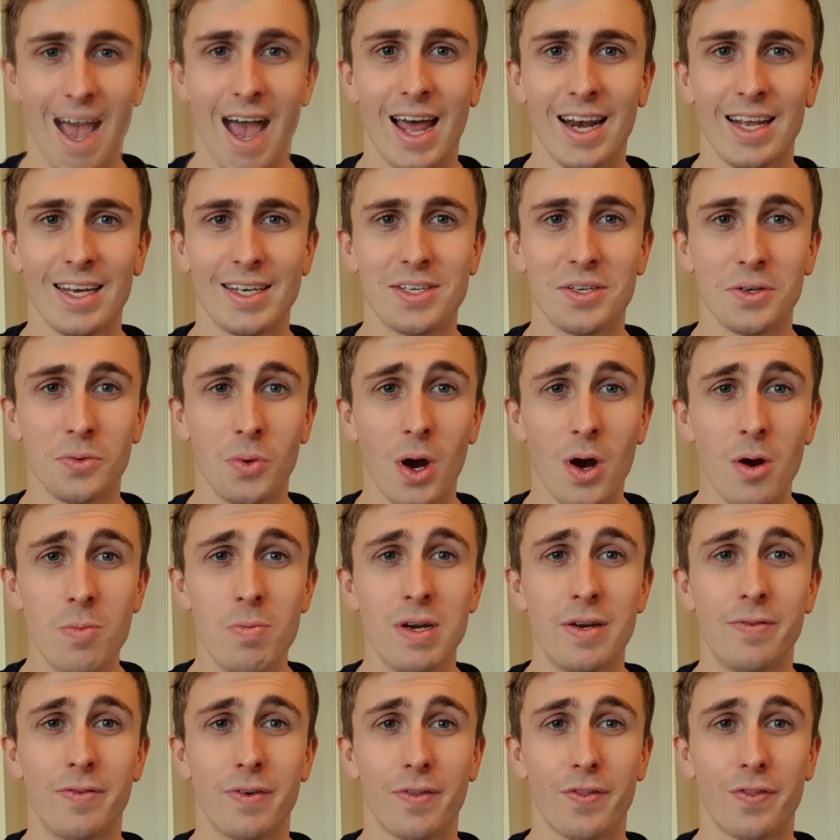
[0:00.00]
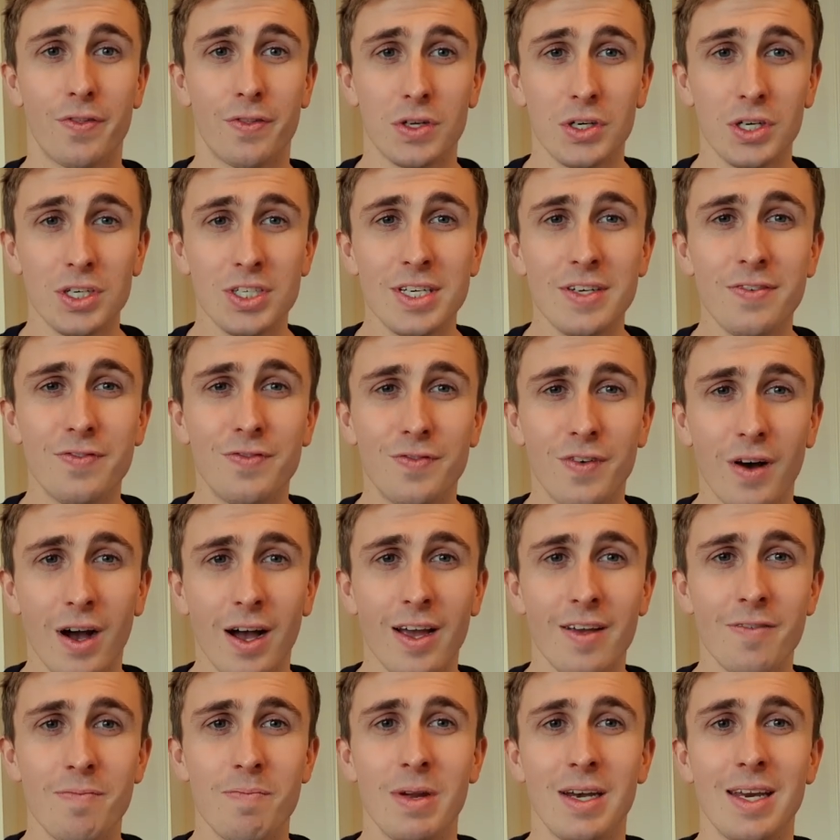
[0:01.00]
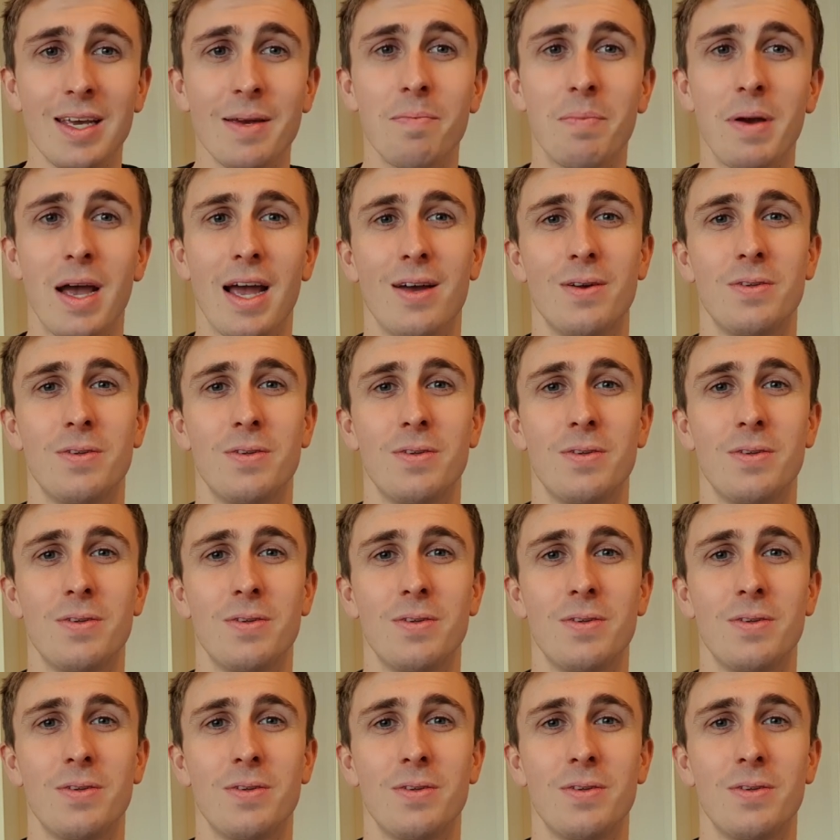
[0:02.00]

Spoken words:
Alex Iwobi for £35 million,